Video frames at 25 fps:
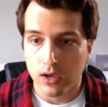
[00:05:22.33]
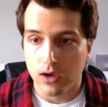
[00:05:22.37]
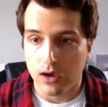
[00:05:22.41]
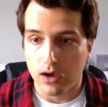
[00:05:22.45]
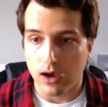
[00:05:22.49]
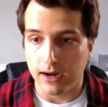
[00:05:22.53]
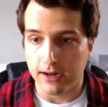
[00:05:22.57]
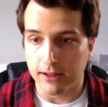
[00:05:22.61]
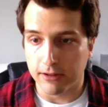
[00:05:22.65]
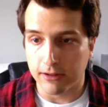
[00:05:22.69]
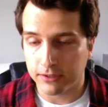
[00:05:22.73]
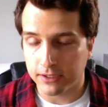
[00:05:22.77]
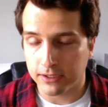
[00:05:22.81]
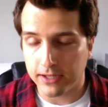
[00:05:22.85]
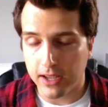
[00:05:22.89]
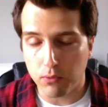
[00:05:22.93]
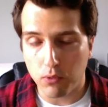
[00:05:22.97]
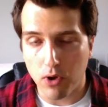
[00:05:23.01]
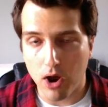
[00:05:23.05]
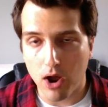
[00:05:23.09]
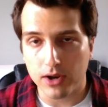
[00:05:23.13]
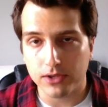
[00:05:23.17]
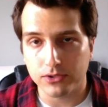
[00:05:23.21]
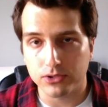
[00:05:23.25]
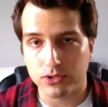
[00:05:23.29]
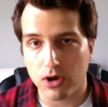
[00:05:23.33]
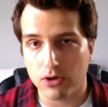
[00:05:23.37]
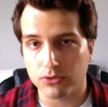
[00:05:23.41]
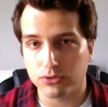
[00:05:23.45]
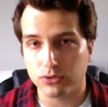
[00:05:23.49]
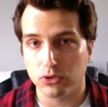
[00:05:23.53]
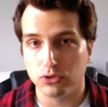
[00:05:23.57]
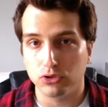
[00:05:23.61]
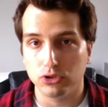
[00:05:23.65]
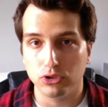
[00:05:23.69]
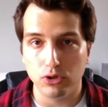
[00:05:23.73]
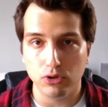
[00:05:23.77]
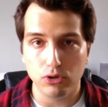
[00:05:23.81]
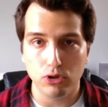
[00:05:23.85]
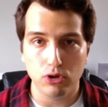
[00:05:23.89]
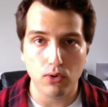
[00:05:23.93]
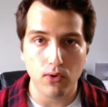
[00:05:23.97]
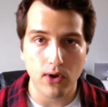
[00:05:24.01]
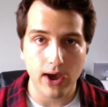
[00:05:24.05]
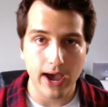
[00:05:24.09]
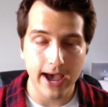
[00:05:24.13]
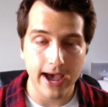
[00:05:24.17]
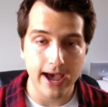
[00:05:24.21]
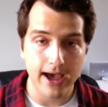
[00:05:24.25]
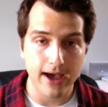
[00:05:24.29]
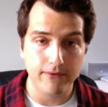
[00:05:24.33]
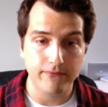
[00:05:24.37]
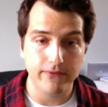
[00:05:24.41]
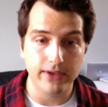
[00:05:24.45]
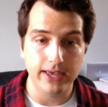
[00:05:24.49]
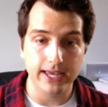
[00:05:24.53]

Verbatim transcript: Another thing they want is also do you have